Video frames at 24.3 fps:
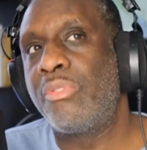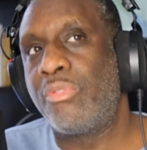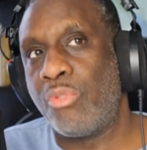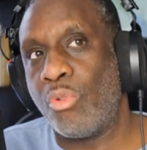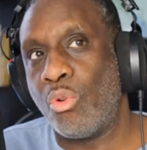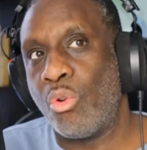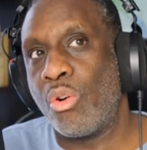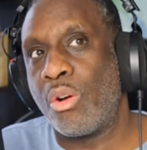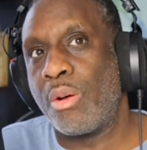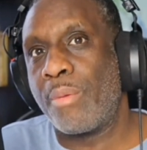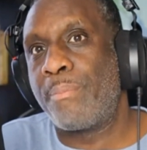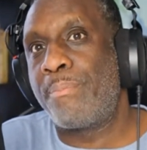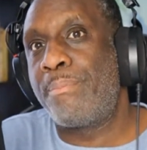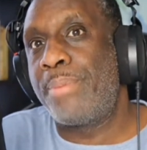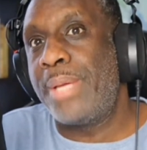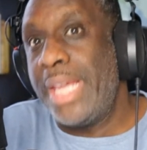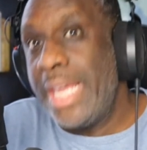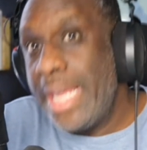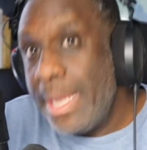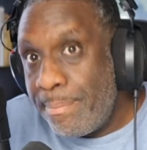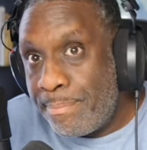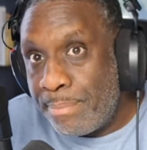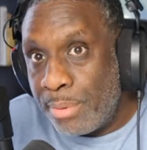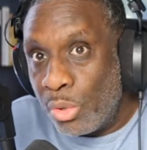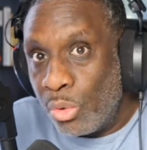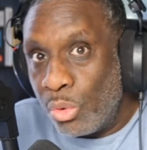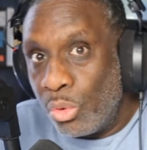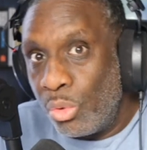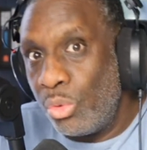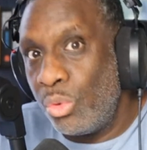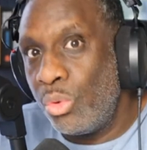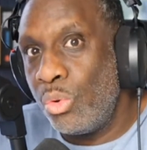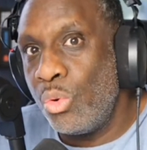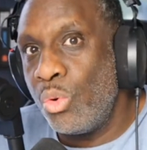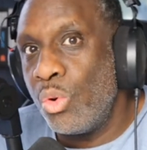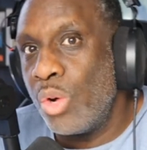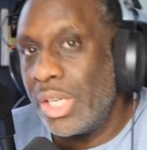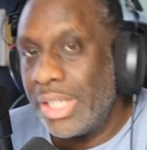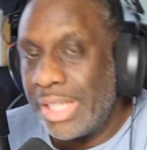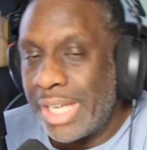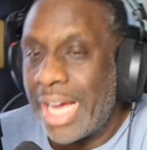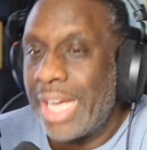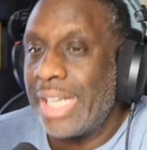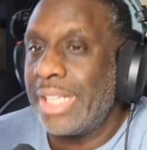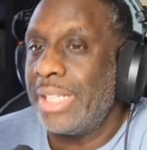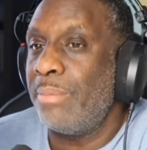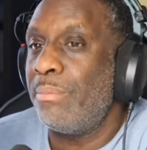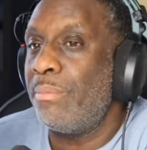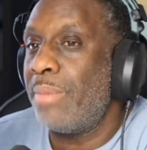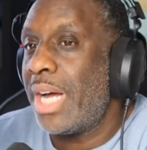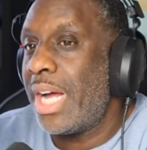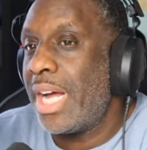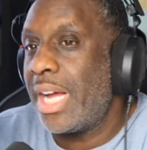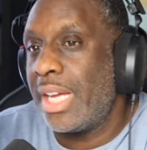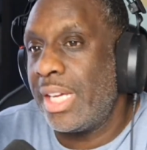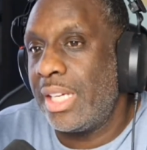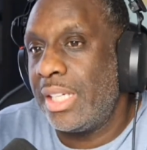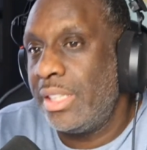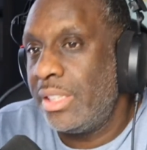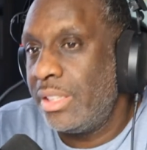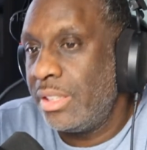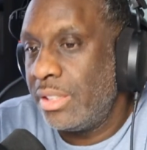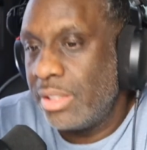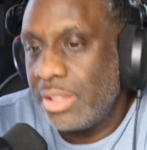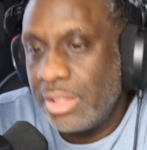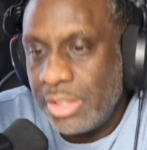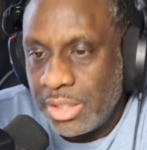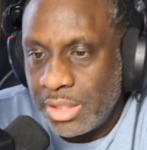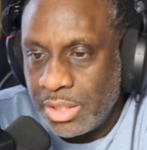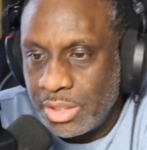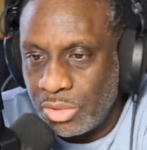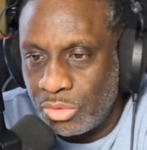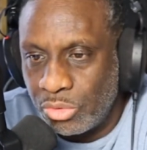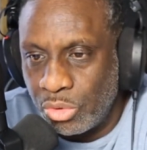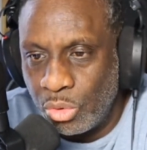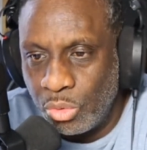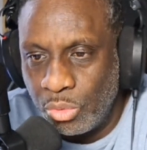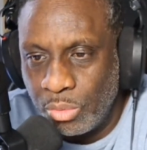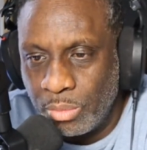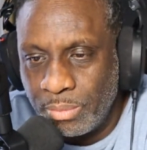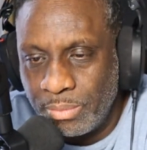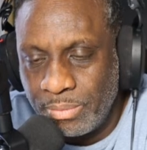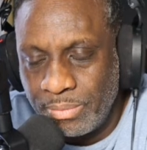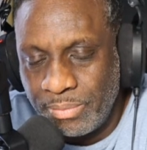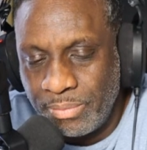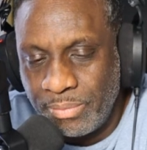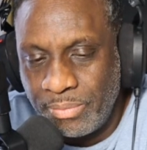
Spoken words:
for people who are not in my group.